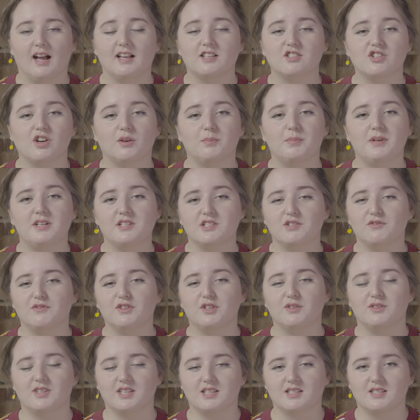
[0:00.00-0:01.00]
Our top
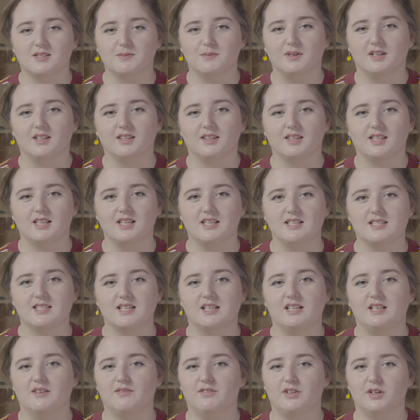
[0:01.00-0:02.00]
interview this month is
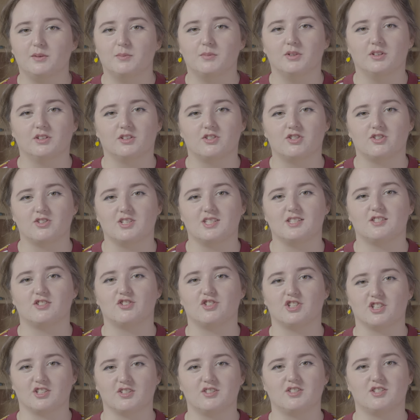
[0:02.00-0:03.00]
Olivia Moultrie's
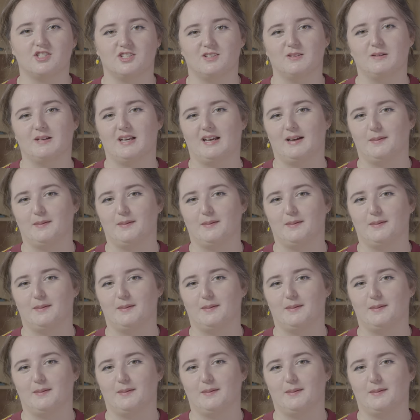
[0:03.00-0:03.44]
Just Do It